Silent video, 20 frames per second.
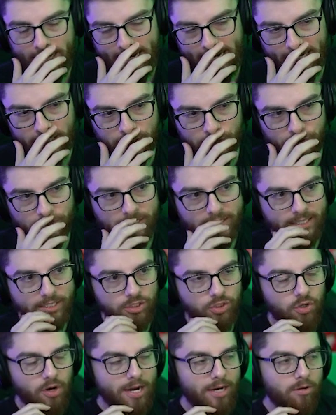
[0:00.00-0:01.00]
is really
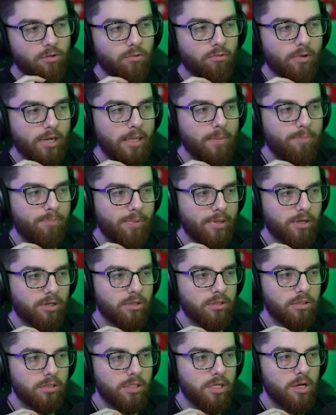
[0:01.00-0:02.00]
try to
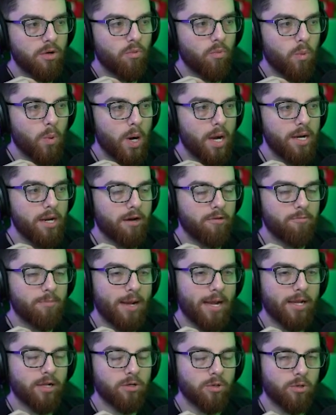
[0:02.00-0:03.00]
rebuild one of
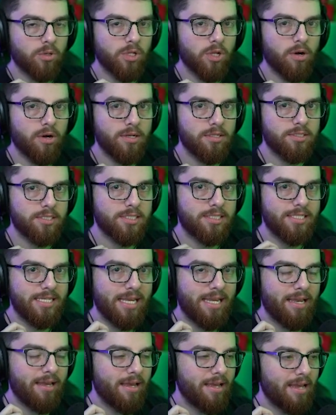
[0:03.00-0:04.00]
my Cold Hearts to
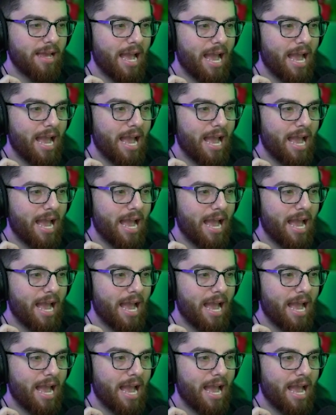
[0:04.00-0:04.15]
see